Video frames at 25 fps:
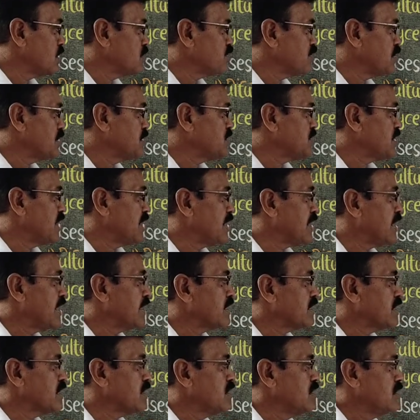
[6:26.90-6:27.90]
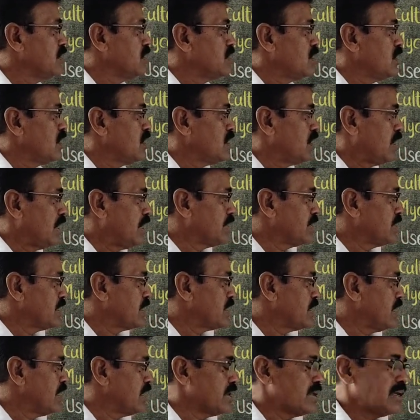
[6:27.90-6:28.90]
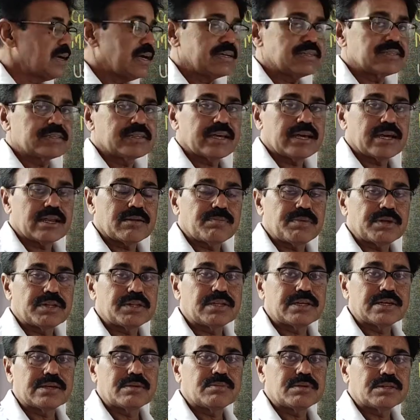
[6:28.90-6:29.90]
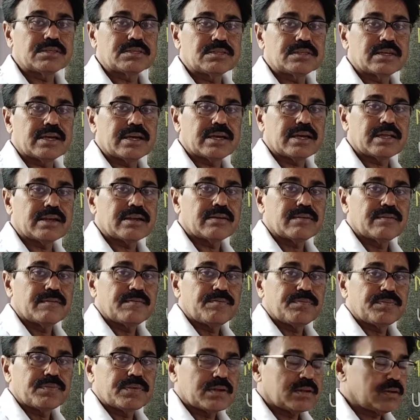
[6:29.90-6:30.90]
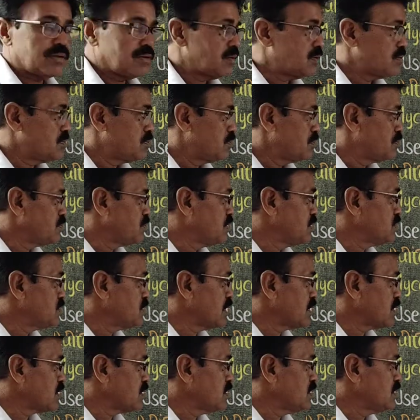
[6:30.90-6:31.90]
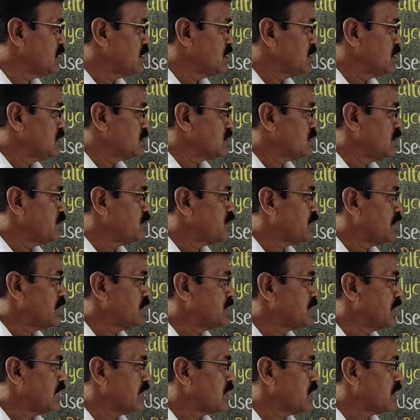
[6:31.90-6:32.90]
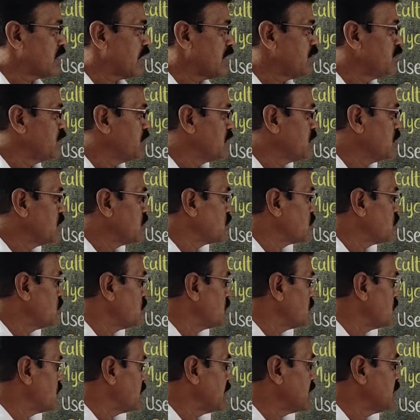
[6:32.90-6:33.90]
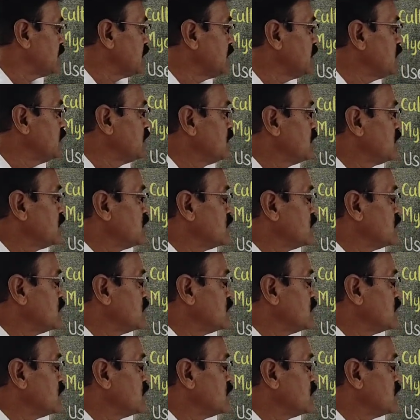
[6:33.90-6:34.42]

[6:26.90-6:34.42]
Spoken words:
fungi like a alternaria is there, pythium is there. These are the some fungi can be controlled by the